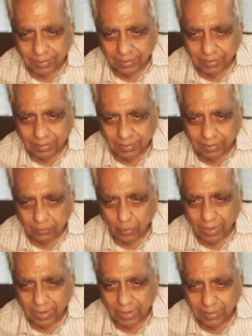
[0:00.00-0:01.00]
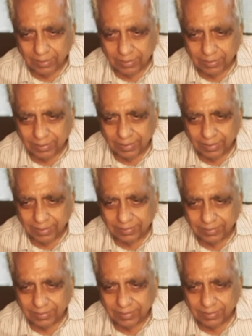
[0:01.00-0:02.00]
12,
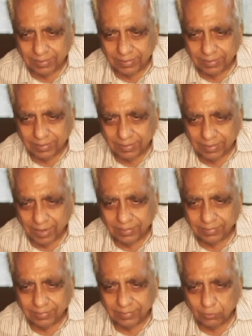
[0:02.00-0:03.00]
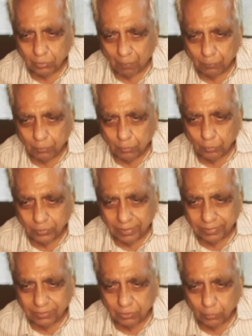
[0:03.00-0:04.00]
18 and this up to here is
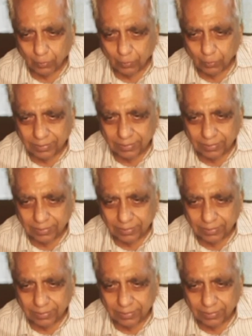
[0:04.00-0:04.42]
20.